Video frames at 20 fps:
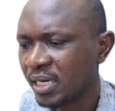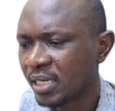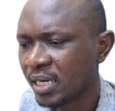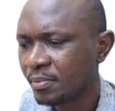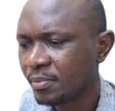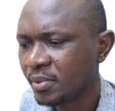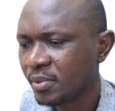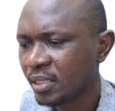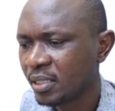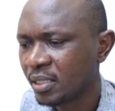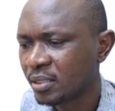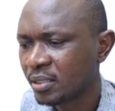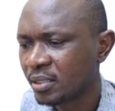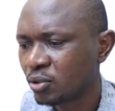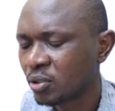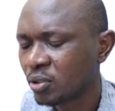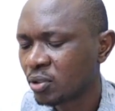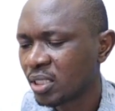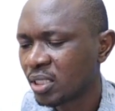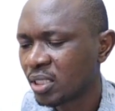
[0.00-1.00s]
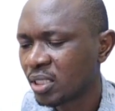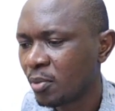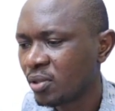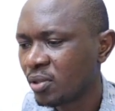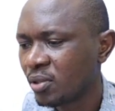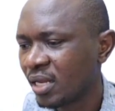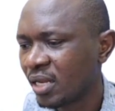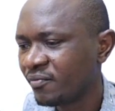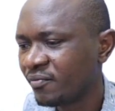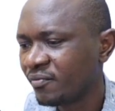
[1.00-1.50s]
talks about
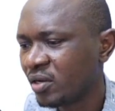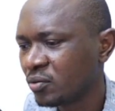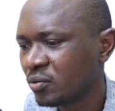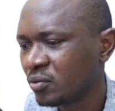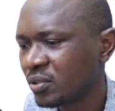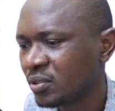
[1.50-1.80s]
the revenues.